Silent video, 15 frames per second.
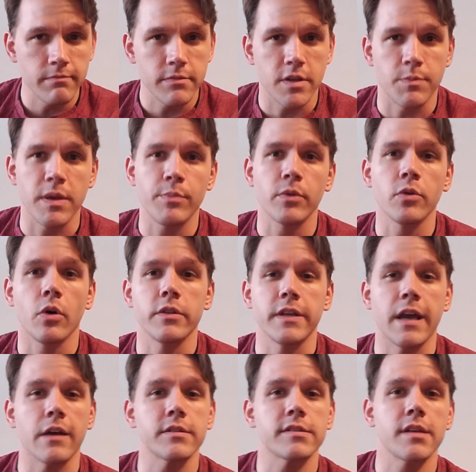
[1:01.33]
to people on
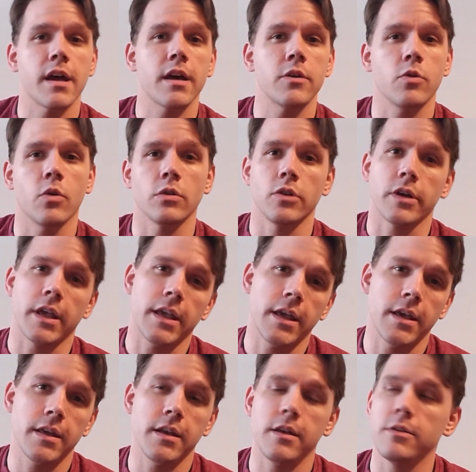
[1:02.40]
the outside who are looking
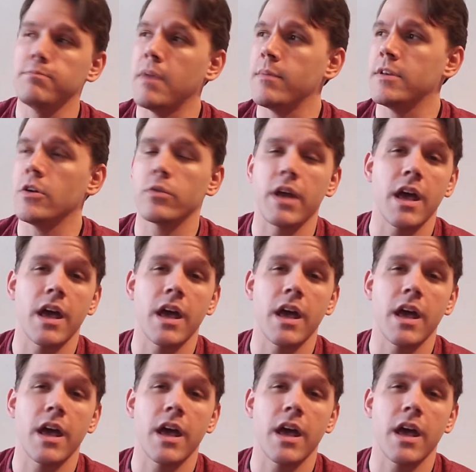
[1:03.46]
in and maybe don't